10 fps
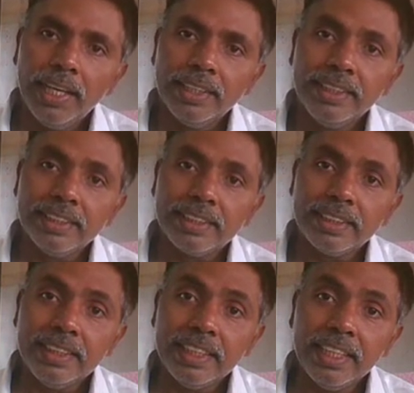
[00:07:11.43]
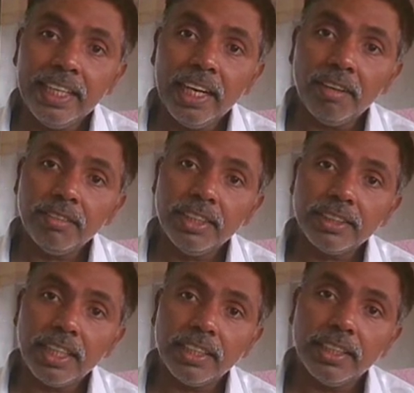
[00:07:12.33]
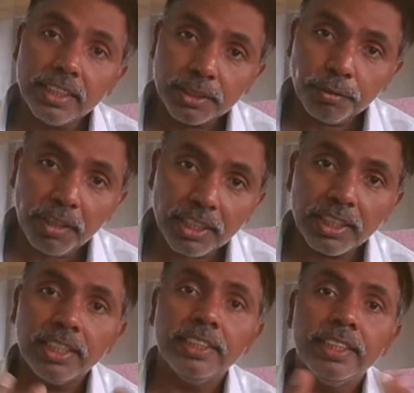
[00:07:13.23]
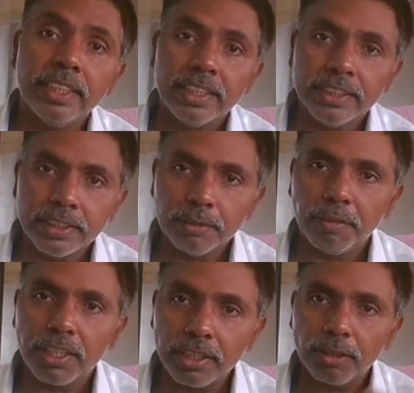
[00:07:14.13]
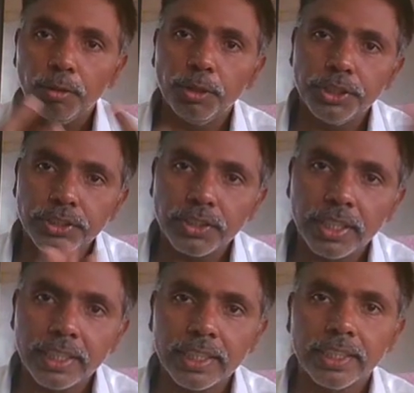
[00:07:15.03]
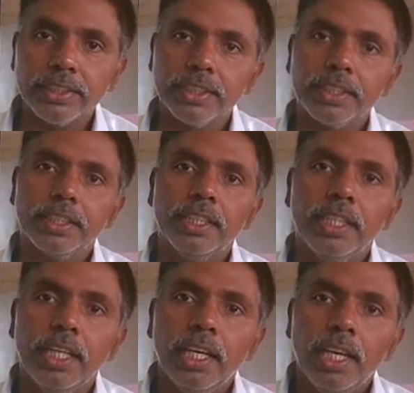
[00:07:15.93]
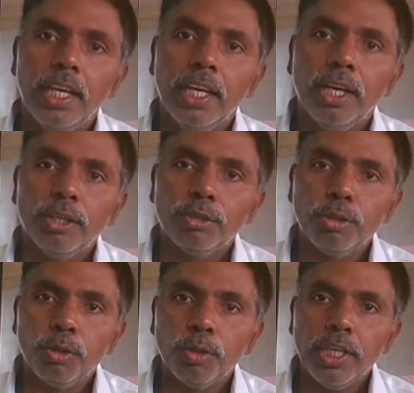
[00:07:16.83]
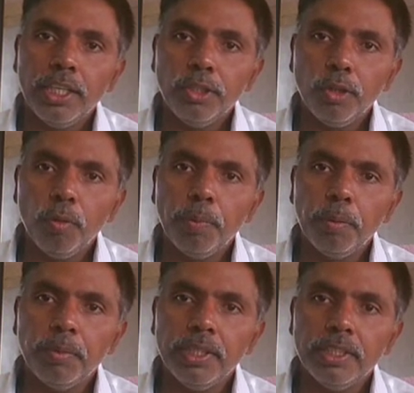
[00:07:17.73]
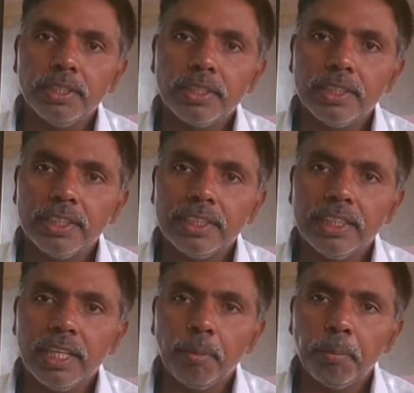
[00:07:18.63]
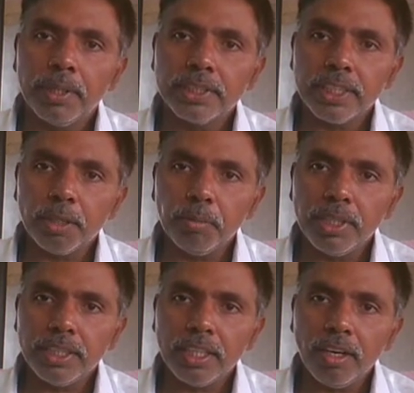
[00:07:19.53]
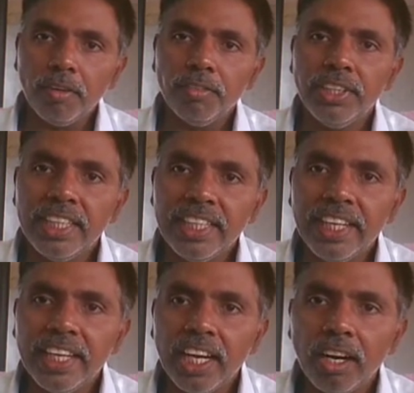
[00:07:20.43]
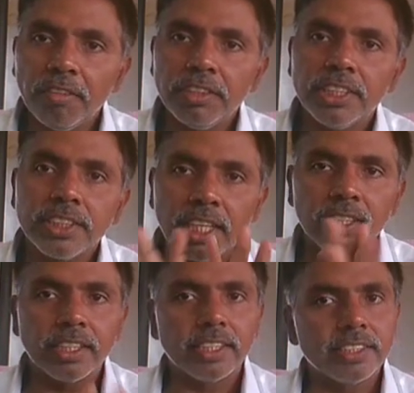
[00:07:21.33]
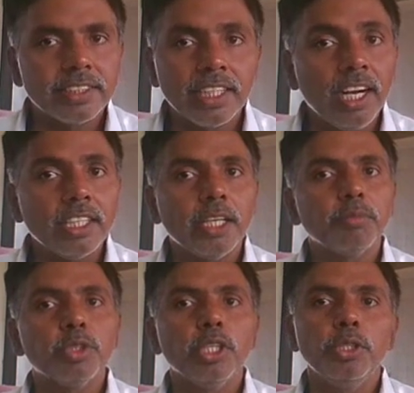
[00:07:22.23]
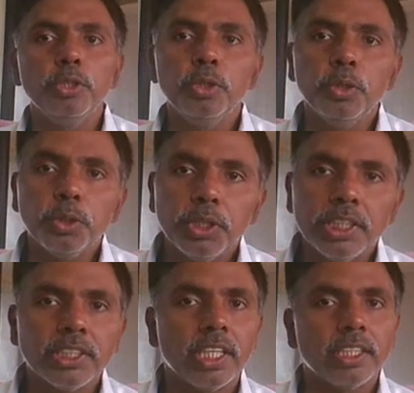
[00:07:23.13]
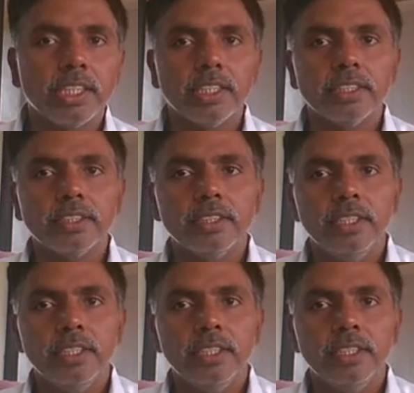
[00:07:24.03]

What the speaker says: this degree of disorderness further is increasing, further collisions are increasing. So entropy means the measurement of degree of disorderness, not absolute disorderness.